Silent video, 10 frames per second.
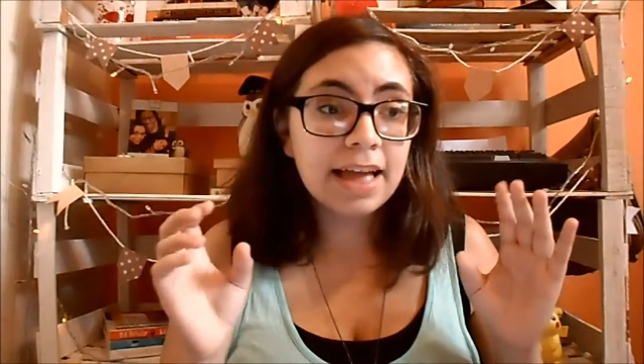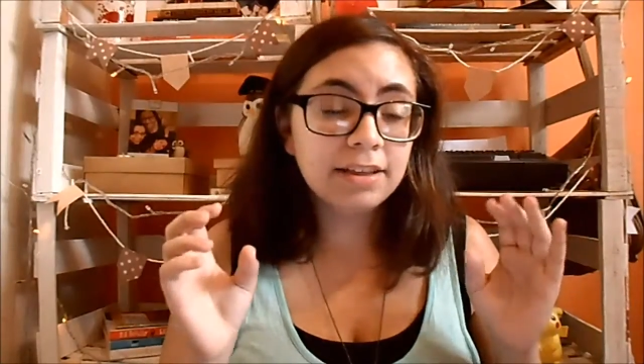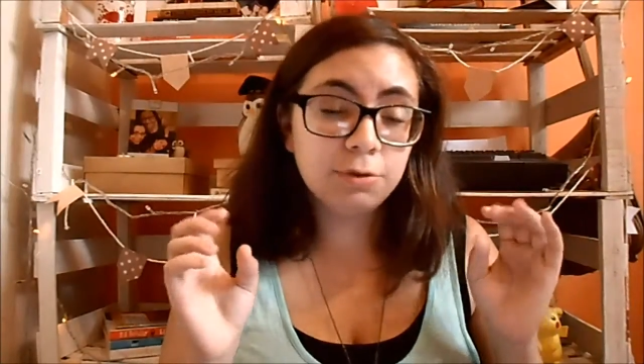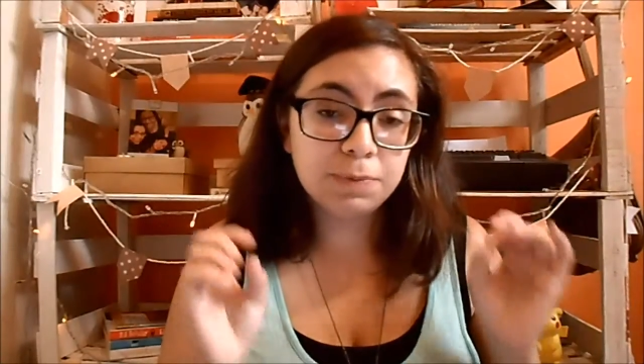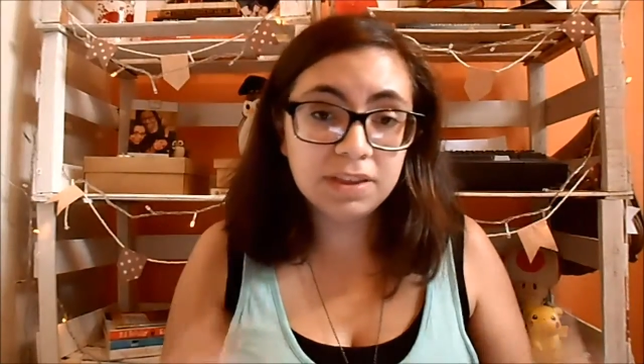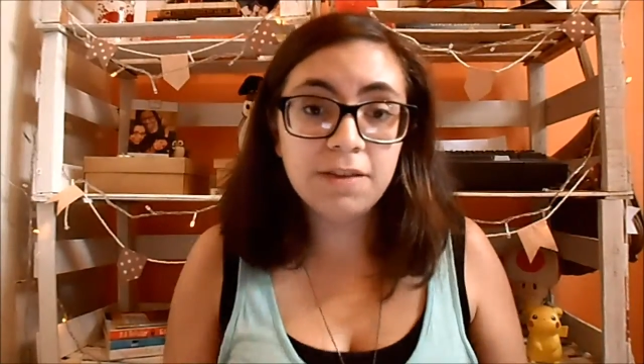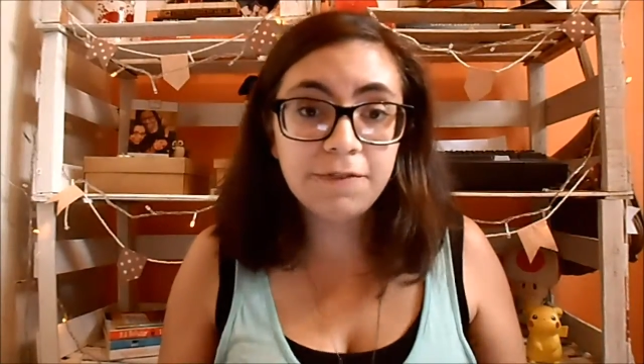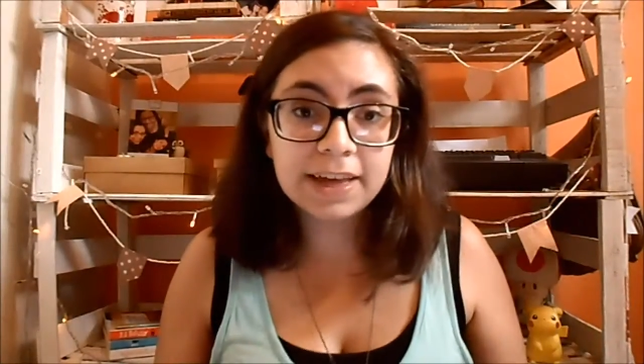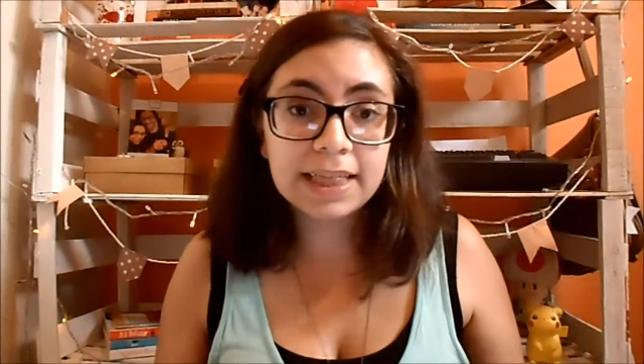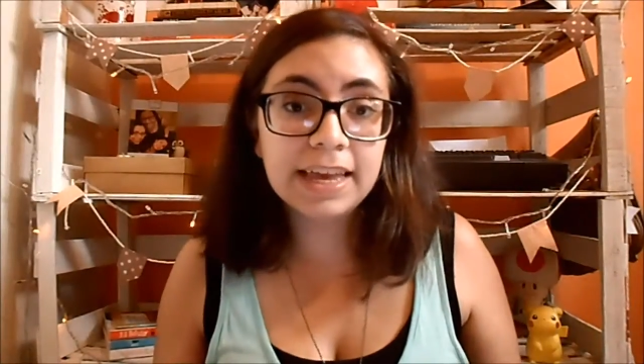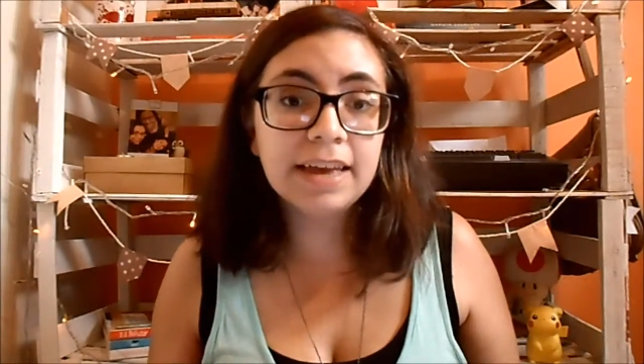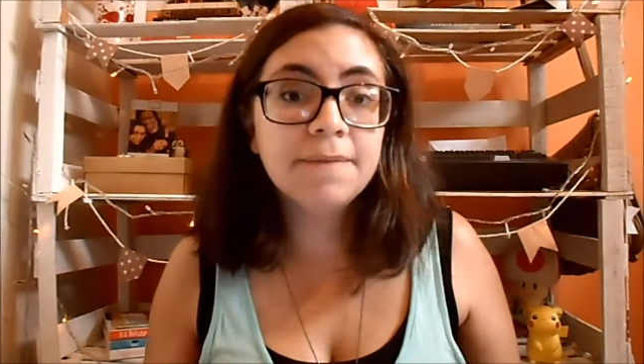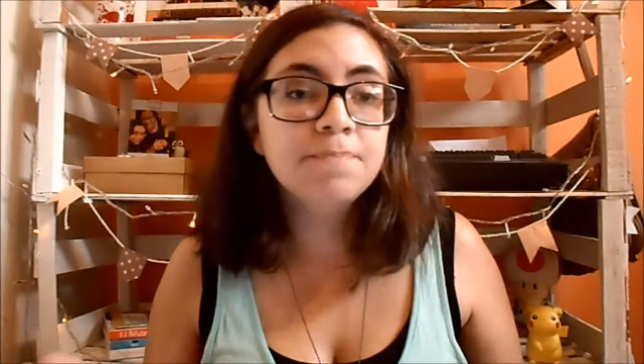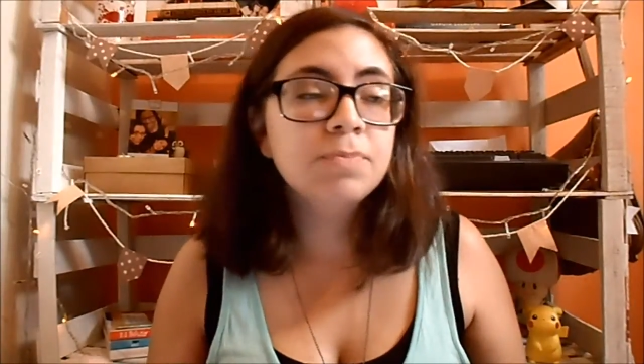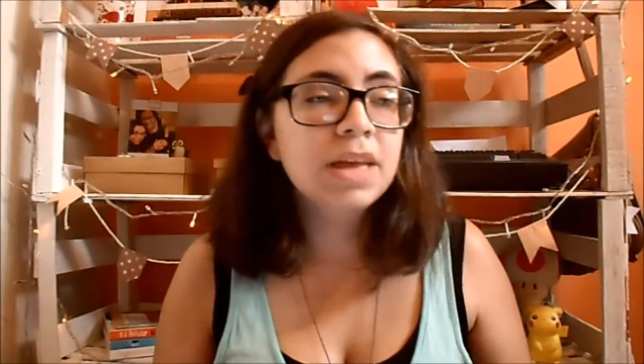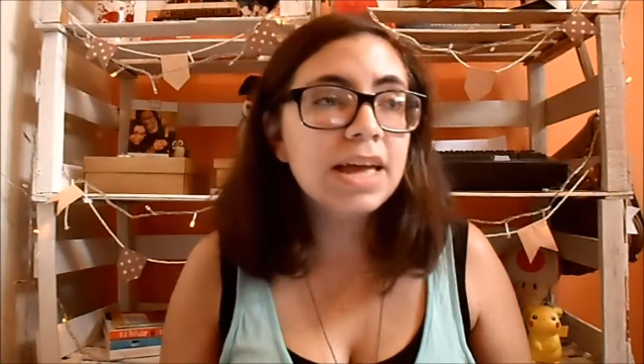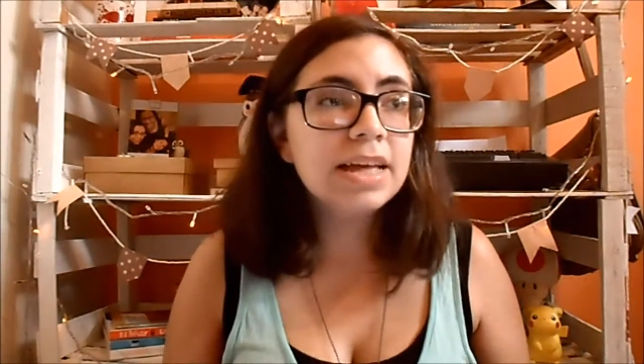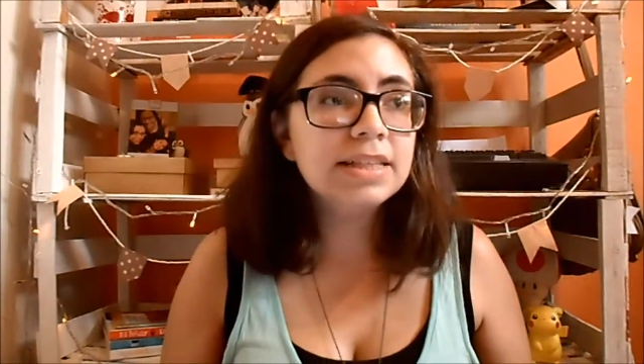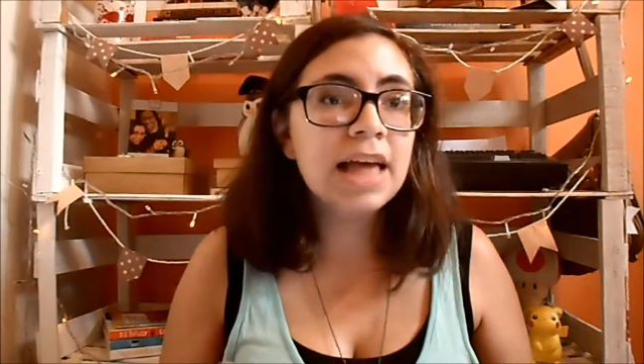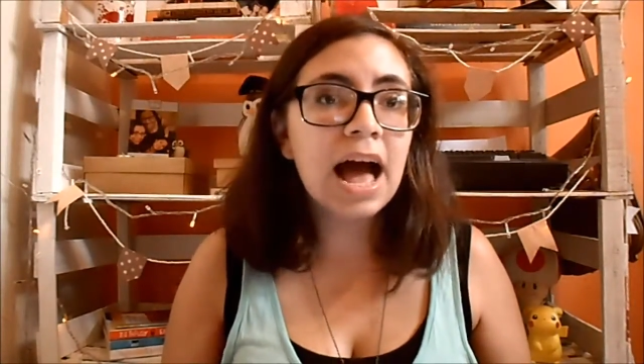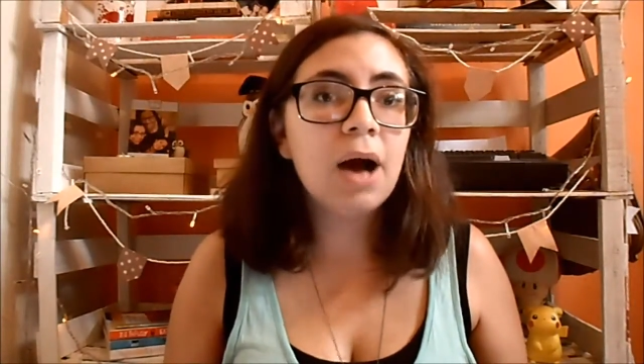and specifically is